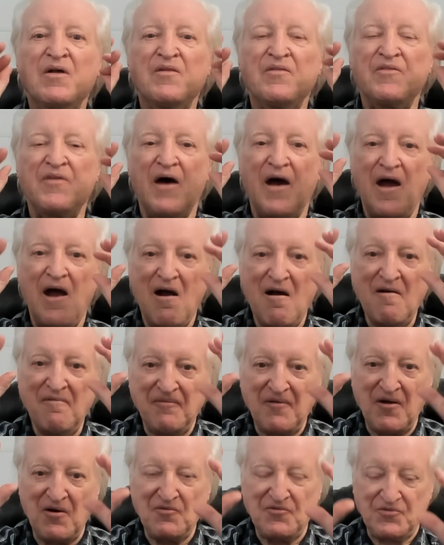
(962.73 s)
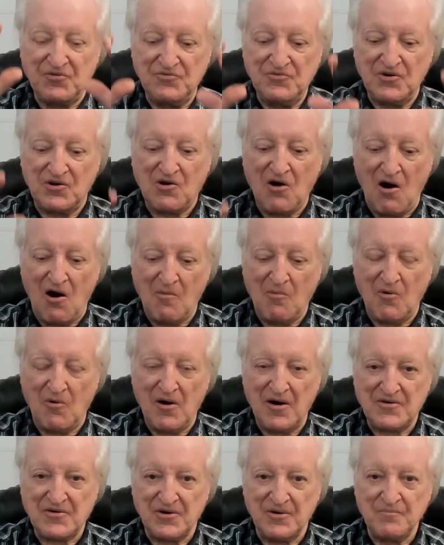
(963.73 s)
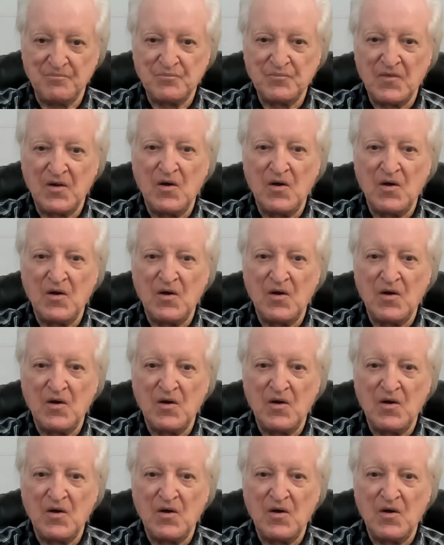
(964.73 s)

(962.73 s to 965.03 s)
the airflow through the carburetor